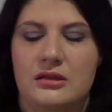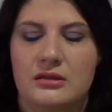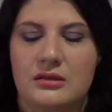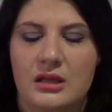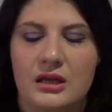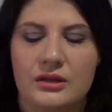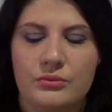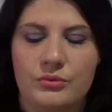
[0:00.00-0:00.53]

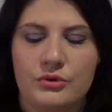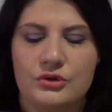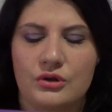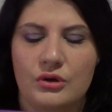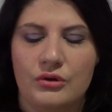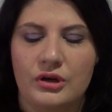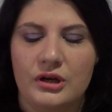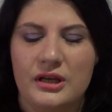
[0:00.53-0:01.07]
That was
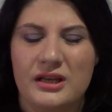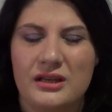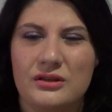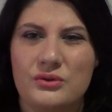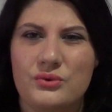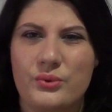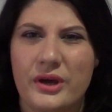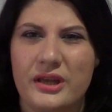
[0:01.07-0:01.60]

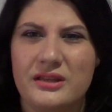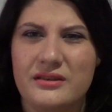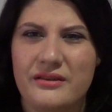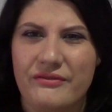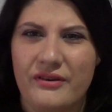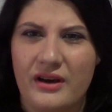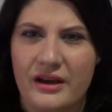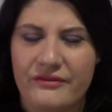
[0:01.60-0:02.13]
only
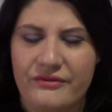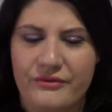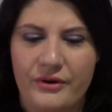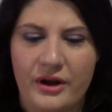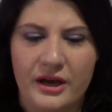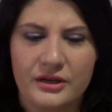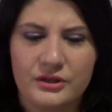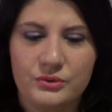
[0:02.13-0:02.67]
25
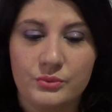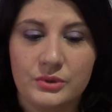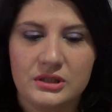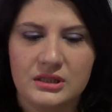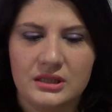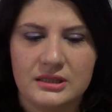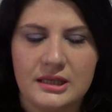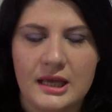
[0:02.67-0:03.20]
francs,
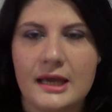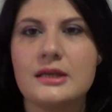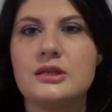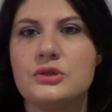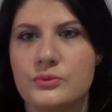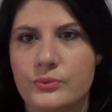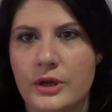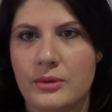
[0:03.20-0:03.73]
which is
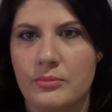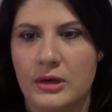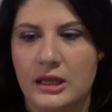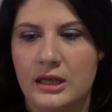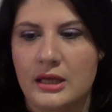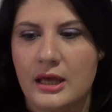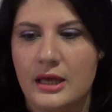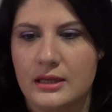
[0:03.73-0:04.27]

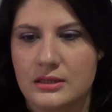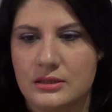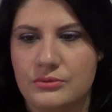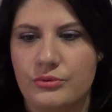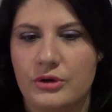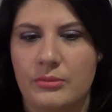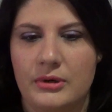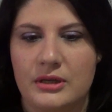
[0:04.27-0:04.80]
extremely
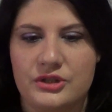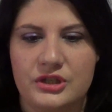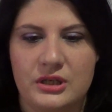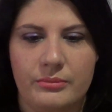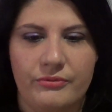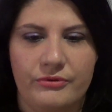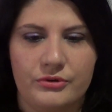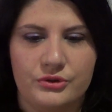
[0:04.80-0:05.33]

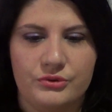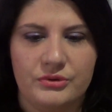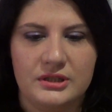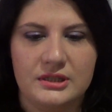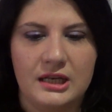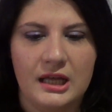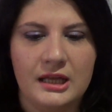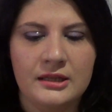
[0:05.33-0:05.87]
cheap for
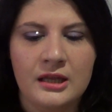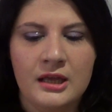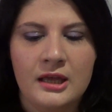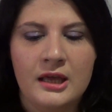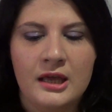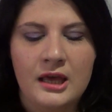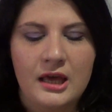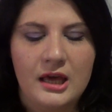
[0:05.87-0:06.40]
Switzerland.
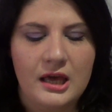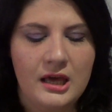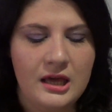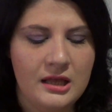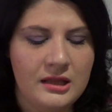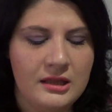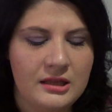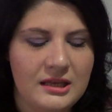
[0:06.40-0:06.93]

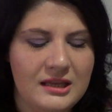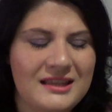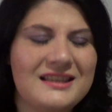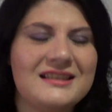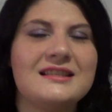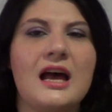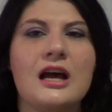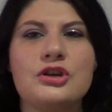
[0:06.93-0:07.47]
And it
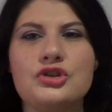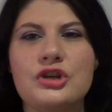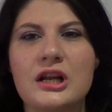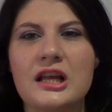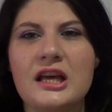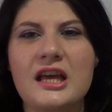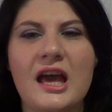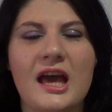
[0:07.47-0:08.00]
is
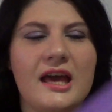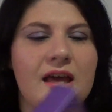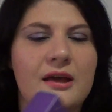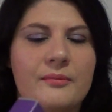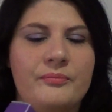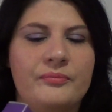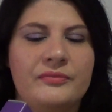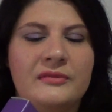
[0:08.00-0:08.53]
actually
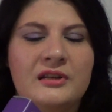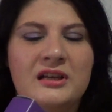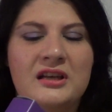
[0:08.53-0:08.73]
a